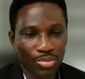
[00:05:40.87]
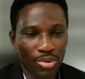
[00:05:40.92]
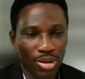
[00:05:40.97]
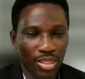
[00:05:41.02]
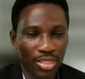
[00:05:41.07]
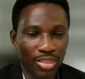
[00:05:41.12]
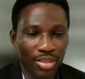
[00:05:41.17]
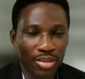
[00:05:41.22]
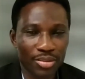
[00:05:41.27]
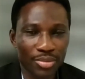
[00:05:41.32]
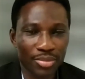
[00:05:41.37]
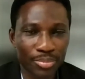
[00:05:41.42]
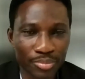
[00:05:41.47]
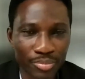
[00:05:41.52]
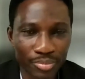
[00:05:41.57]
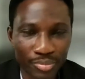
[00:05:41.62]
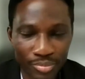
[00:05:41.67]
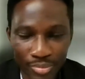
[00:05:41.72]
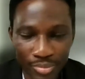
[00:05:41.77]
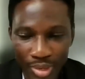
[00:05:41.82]
start with,
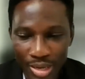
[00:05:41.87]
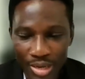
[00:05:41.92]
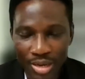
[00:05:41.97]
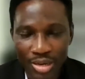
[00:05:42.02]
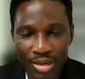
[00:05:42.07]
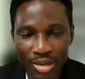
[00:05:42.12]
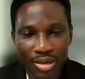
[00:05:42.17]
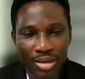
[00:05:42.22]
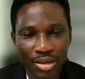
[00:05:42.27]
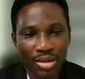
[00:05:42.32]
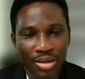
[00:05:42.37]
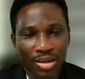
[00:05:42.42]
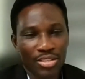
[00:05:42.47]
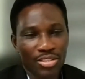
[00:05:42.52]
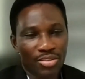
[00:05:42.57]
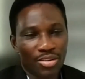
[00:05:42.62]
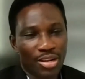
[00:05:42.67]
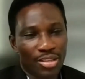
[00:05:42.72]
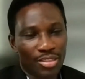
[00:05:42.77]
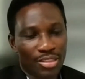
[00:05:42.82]

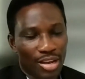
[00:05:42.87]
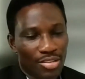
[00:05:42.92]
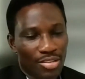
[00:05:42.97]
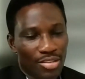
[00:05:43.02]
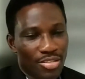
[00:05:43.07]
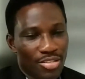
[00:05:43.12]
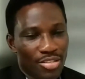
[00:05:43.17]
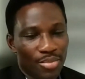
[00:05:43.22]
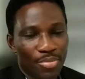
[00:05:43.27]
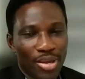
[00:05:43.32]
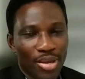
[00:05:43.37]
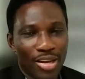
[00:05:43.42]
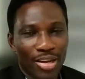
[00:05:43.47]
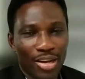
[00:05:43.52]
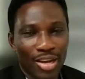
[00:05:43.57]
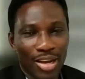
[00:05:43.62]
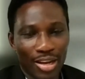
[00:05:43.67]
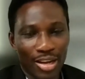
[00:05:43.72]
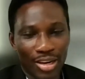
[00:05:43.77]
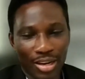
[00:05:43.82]
the general tax system
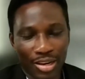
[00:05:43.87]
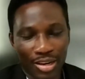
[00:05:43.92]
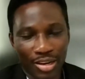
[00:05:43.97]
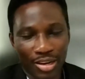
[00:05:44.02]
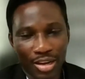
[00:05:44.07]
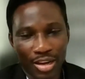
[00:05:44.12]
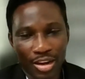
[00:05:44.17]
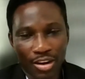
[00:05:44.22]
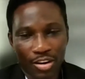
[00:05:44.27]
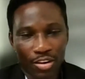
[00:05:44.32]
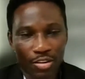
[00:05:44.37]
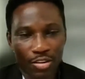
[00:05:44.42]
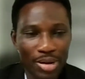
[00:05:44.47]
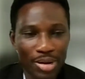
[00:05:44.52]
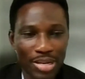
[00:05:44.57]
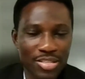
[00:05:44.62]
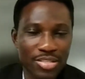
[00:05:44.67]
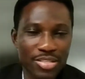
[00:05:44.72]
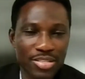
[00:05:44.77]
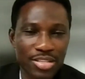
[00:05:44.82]
in Ghana
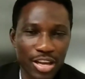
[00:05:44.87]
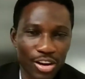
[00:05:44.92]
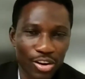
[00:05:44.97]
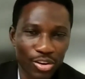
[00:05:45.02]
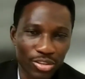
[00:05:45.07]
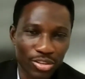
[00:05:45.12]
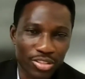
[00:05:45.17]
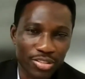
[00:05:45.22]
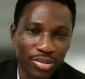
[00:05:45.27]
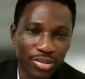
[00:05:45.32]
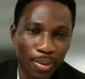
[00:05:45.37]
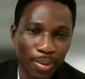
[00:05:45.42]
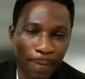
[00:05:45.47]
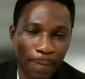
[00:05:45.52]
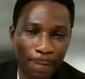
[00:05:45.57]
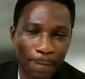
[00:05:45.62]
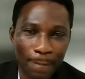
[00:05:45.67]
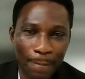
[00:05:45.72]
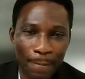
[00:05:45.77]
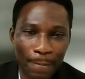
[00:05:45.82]
encompasses a lot.
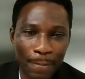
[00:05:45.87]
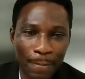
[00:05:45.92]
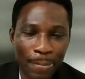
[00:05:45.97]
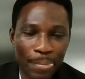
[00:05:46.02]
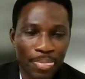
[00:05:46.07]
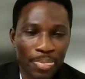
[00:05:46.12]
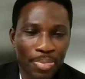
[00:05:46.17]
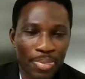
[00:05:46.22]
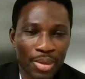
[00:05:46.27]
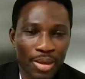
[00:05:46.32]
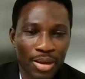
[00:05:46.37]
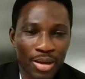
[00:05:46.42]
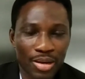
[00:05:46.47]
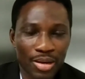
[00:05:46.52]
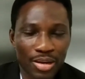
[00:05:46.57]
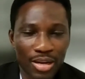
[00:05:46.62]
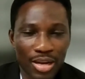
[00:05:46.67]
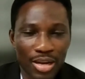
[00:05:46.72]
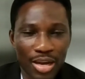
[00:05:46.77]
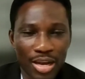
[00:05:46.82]

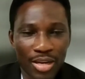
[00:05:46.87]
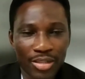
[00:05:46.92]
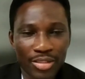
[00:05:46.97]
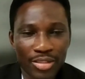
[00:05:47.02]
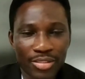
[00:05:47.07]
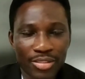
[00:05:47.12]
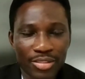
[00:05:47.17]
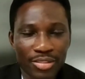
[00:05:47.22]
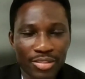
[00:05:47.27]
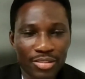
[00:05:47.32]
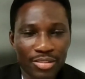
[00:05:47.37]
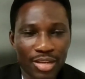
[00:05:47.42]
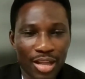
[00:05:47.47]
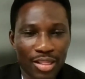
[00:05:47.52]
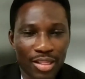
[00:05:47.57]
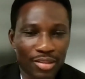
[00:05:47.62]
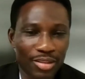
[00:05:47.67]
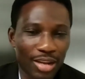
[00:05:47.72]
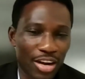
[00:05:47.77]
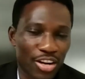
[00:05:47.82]
And
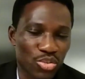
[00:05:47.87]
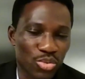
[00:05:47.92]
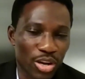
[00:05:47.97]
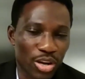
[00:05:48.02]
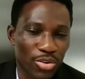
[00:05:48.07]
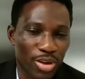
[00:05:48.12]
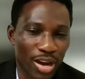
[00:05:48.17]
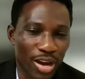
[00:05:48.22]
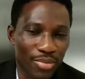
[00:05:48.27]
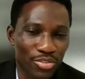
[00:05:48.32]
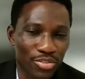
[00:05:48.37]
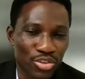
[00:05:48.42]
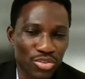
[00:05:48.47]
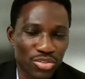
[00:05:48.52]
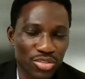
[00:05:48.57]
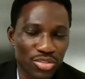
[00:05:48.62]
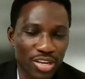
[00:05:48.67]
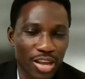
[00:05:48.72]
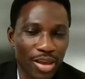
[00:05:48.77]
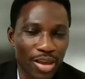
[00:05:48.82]
I think that is why we have
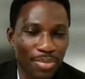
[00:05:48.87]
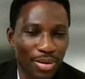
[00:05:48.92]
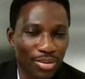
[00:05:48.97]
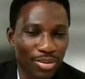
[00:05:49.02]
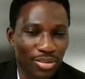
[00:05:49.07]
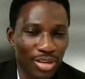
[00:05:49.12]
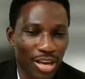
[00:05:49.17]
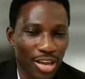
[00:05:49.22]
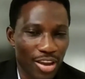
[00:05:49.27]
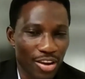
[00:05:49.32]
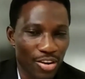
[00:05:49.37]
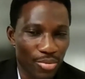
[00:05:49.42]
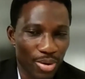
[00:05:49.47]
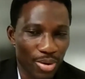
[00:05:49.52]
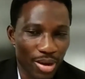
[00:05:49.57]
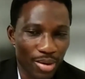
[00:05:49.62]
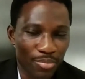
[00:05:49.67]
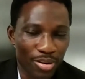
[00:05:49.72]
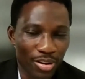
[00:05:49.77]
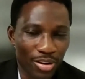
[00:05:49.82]
chosen a particular
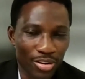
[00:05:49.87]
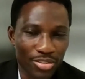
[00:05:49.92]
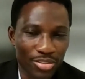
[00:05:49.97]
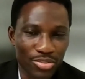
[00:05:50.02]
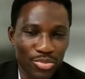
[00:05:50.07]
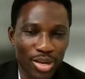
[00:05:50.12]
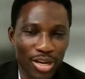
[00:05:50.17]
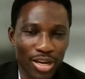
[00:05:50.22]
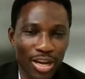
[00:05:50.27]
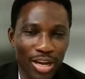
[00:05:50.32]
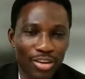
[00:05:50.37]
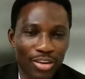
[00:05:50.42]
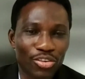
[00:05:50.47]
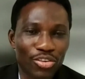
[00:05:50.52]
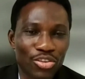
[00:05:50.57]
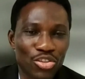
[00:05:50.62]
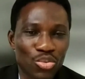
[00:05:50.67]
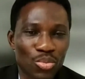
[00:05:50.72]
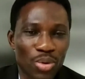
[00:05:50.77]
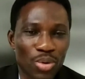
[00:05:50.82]
area, because we
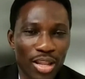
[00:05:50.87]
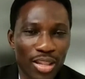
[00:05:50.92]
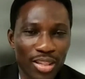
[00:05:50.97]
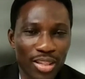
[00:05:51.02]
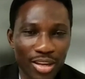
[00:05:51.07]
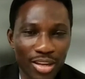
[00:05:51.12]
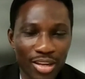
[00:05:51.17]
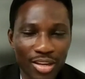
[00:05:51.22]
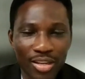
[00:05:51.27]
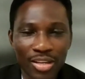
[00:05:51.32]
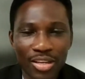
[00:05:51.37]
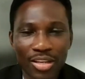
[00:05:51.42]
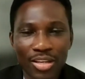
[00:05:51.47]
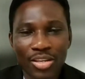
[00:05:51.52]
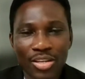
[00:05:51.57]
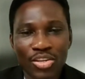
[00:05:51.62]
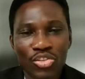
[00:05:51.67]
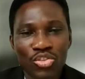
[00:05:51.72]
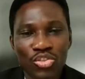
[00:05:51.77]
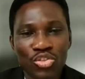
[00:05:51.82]
cannot use one day
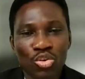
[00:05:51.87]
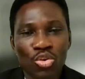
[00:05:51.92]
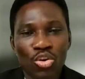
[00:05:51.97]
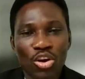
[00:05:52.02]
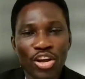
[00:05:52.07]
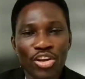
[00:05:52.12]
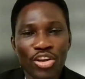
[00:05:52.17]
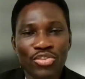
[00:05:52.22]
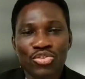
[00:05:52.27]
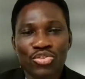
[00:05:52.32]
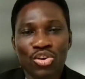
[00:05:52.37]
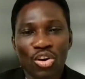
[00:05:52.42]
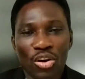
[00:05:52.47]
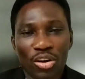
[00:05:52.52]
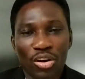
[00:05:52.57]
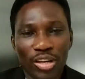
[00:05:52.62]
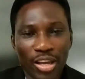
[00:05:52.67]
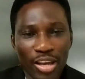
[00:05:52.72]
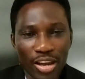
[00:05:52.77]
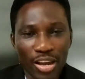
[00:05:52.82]
to go into
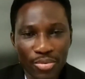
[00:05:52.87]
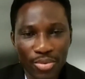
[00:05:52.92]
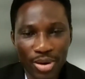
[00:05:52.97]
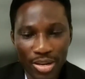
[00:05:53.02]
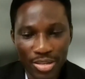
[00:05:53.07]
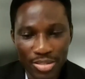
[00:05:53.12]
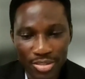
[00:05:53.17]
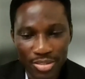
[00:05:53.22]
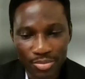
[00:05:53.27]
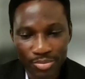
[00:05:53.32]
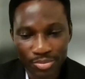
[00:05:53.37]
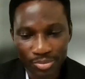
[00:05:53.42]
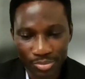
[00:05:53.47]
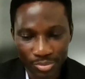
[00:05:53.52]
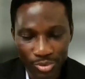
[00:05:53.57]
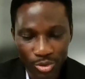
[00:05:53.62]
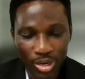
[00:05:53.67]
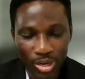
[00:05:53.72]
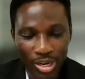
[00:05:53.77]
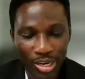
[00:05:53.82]
all the areas
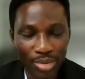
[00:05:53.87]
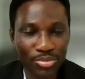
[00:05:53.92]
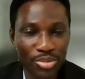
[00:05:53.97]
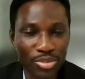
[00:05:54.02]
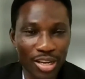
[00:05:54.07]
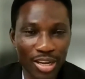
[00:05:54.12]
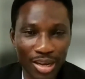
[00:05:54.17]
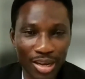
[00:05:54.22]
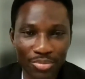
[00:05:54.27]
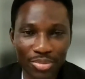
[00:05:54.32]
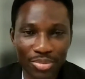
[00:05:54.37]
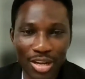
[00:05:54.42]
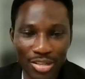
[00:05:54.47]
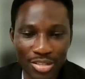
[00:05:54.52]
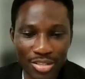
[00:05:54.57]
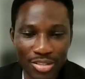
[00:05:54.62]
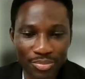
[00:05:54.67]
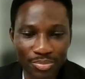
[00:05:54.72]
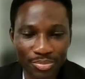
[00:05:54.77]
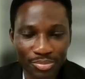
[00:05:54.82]
when it comes to income
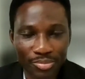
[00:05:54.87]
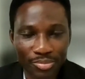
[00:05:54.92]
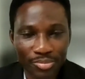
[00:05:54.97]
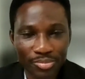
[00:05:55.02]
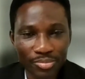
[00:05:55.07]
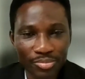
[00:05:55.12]
tax.